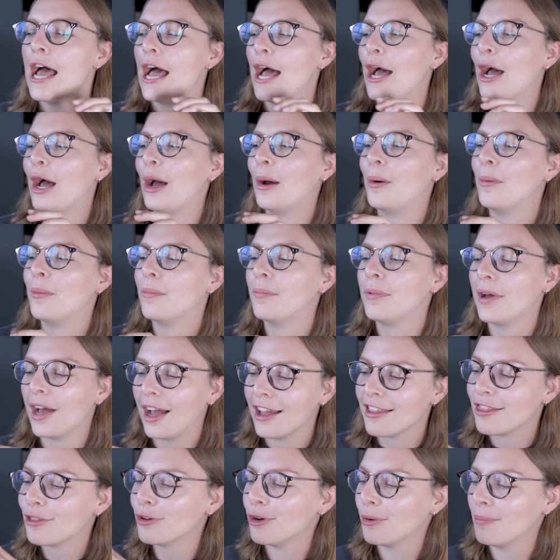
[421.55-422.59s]
But
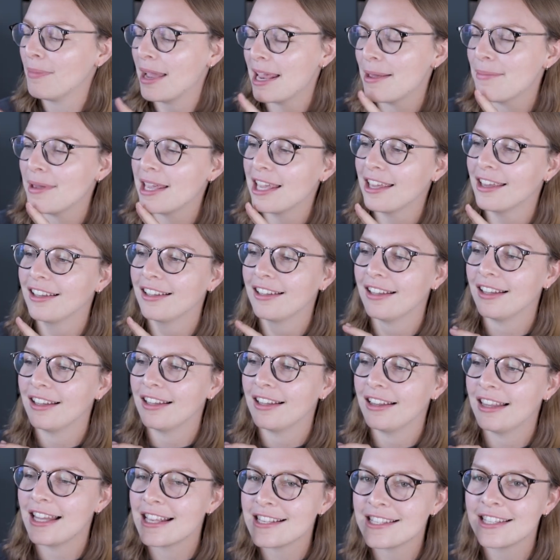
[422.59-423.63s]
I thought maybe
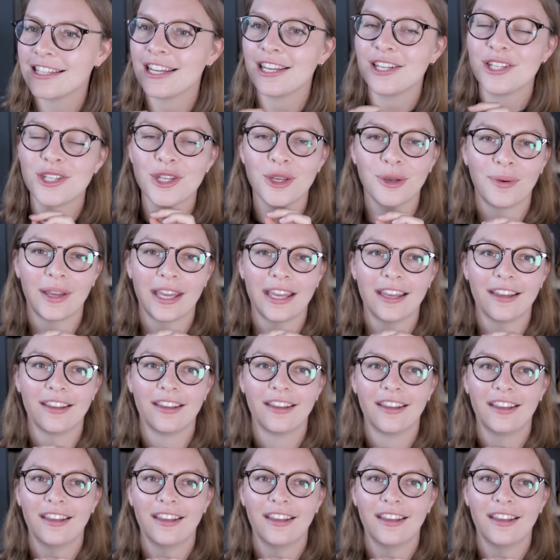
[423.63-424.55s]
listening to it